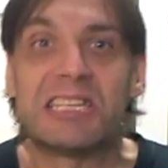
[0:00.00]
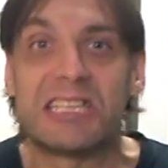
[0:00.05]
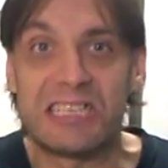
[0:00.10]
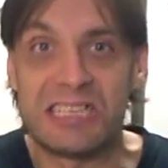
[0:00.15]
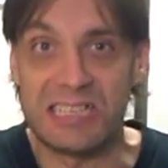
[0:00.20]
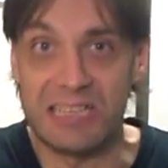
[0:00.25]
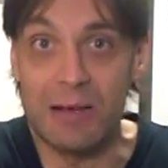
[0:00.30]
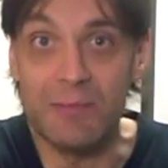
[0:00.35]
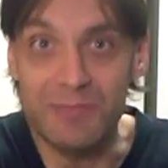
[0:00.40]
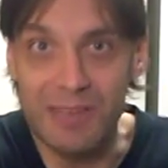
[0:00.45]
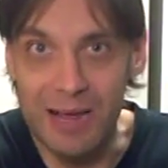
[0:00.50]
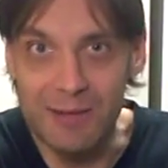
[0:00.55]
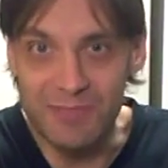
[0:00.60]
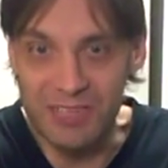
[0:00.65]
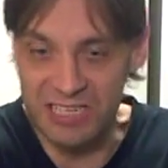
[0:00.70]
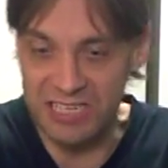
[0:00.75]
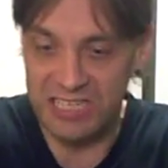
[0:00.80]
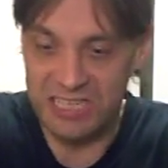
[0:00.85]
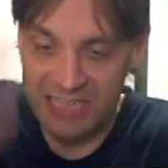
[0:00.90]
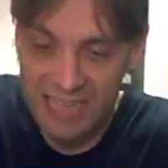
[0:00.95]
Yes, sometimes
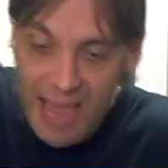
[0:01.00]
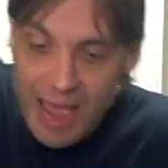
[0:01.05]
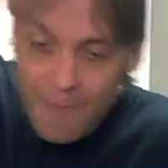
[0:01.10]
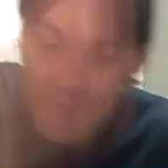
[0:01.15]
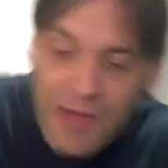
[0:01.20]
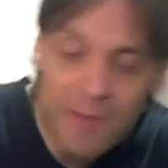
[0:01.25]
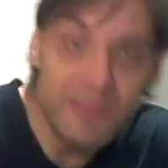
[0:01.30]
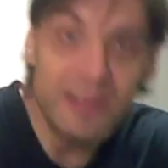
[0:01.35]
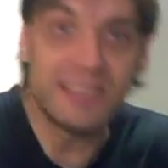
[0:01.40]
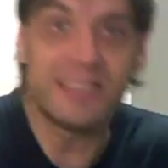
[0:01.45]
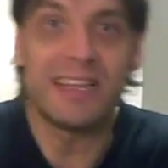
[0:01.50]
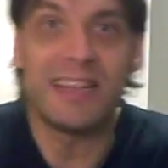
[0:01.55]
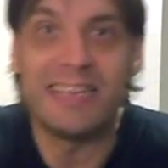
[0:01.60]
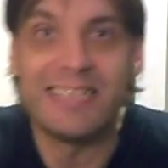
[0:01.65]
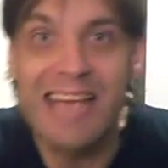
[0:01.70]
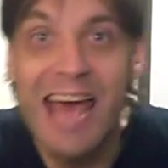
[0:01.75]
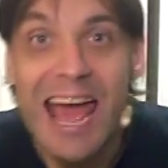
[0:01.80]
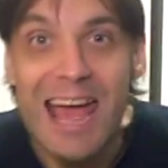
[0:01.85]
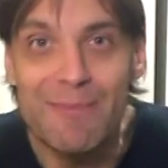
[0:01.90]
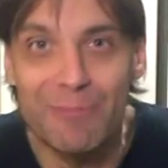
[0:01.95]
you slam them into the
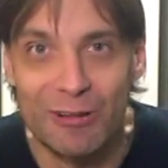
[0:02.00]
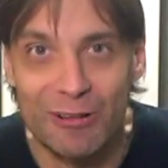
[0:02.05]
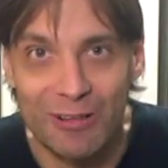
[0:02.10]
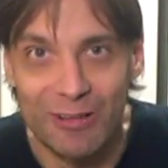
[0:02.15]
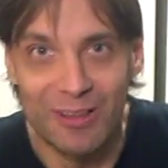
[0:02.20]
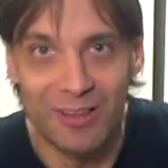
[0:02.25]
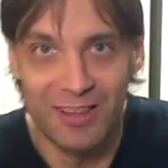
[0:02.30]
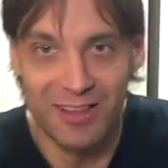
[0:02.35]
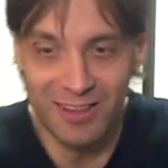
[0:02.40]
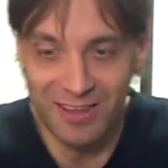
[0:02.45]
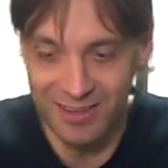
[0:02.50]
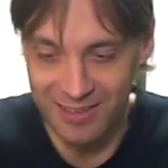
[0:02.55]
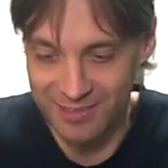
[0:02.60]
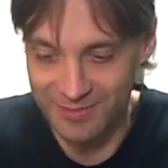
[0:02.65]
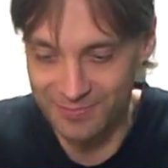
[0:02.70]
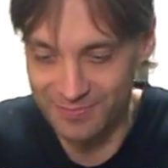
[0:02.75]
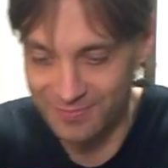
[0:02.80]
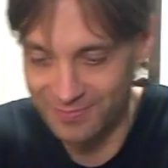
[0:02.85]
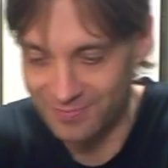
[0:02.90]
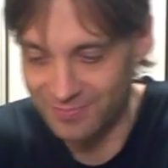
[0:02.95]
table.
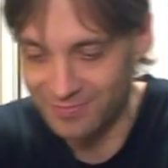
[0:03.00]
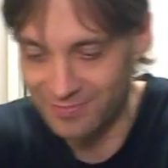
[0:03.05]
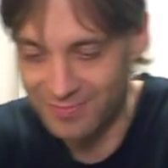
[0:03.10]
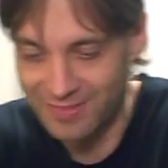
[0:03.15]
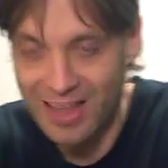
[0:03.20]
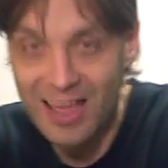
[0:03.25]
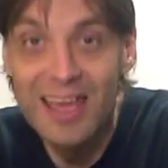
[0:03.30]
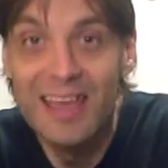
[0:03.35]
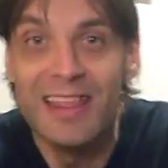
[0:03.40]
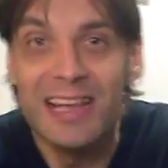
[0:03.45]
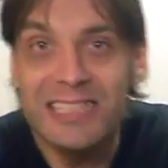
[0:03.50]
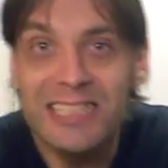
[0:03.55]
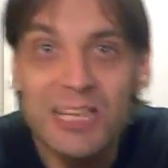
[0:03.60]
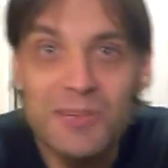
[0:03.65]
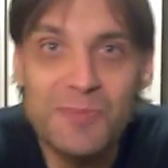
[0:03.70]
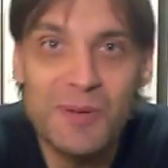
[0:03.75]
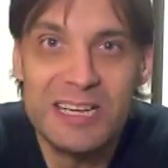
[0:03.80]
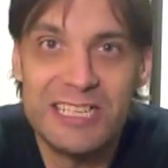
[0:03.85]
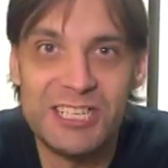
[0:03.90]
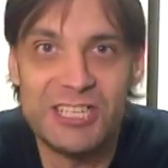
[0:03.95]
This
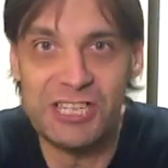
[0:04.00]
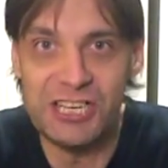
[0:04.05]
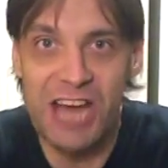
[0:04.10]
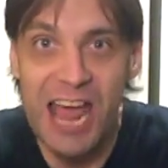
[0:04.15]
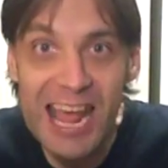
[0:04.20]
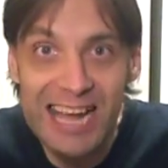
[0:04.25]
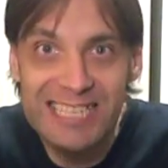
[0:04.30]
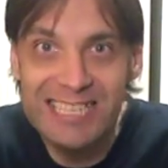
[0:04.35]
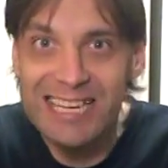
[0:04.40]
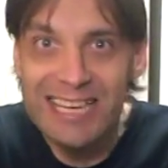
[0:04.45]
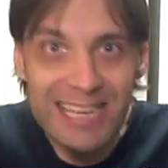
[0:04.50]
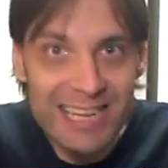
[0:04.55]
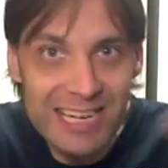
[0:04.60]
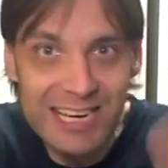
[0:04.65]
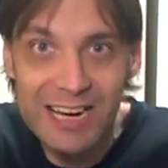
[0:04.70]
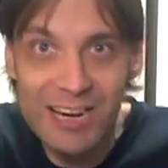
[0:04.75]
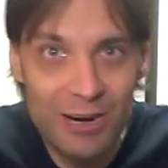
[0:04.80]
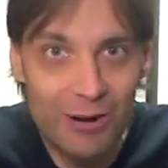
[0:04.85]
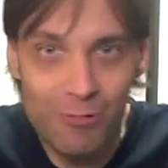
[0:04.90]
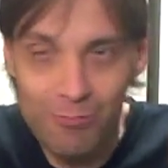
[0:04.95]
has been Jay-Z.
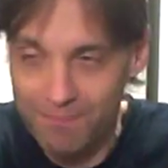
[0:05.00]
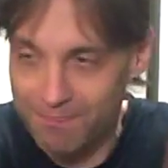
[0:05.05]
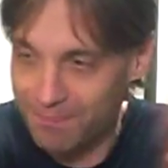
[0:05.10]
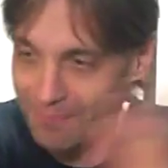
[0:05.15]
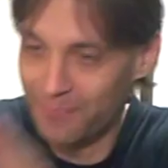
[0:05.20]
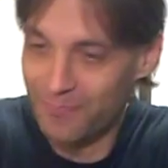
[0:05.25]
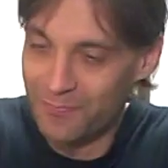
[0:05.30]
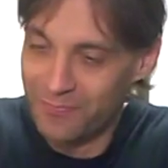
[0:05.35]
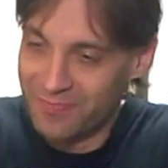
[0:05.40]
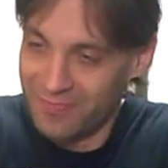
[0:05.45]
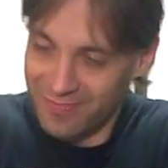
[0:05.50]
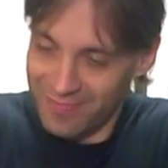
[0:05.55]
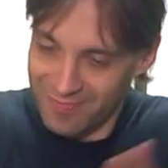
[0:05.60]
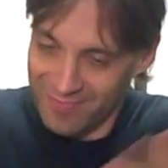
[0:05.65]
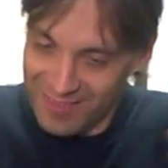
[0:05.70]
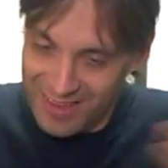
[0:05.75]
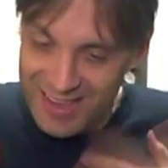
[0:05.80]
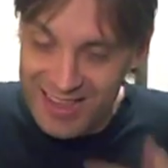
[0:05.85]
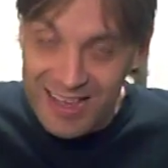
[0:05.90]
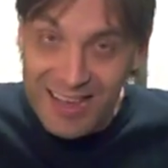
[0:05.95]

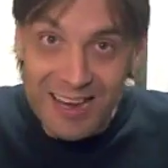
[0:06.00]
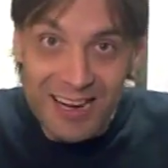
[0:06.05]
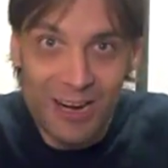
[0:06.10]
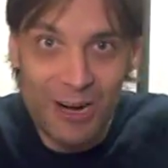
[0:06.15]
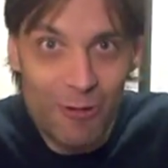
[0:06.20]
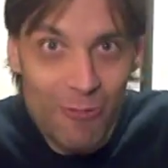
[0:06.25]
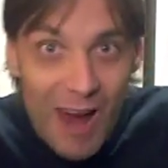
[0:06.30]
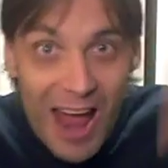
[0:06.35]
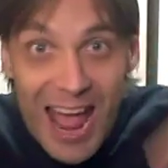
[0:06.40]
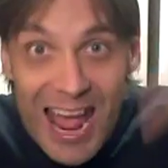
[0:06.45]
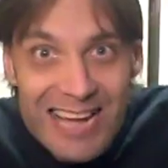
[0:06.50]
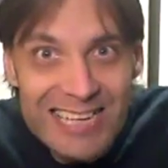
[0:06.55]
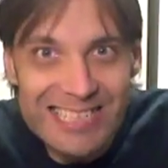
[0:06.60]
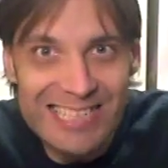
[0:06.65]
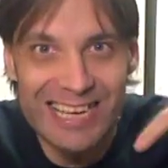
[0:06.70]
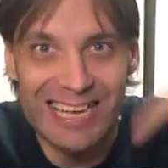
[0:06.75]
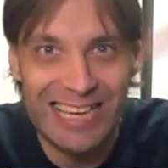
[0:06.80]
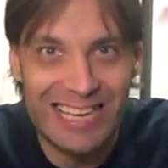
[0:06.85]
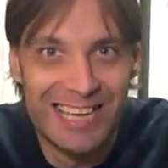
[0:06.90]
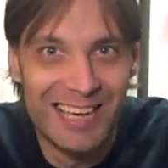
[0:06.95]

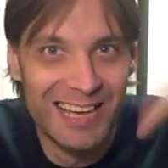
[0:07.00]
Crazy!